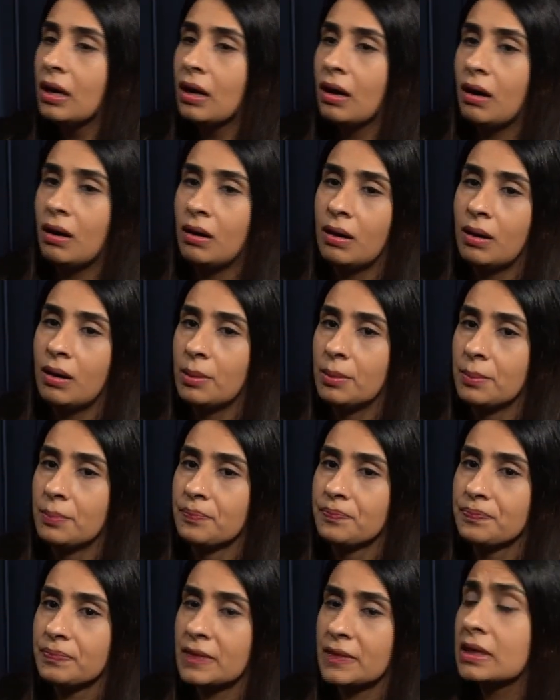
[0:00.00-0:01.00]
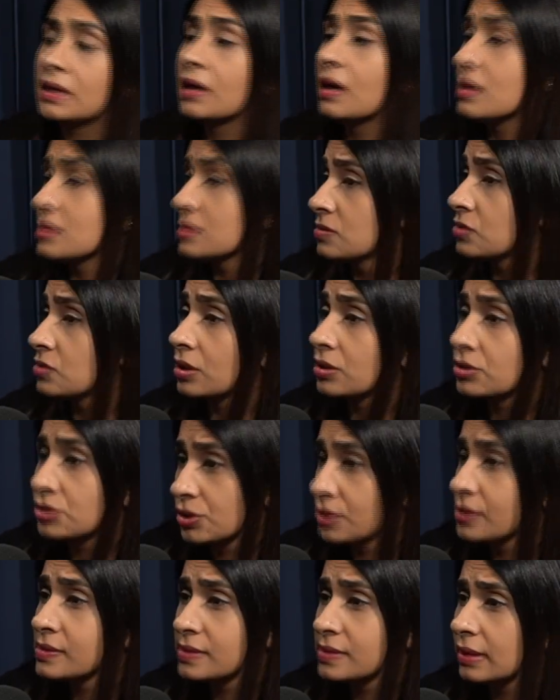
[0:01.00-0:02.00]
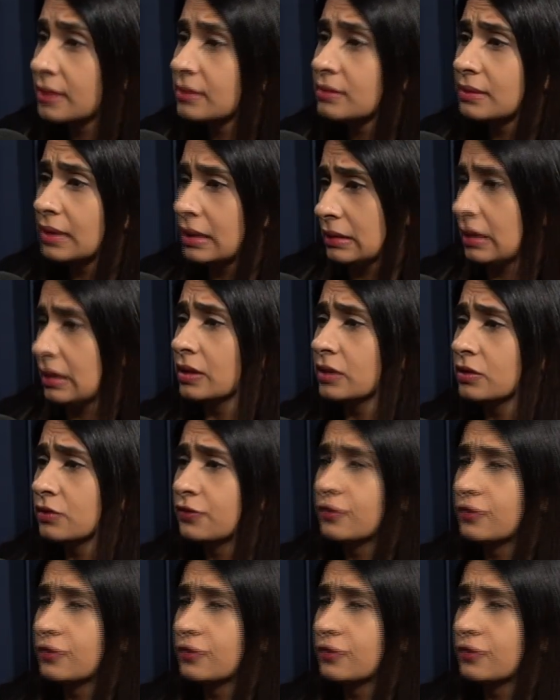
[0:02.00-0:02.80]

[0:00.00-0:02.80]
class structures that kind of,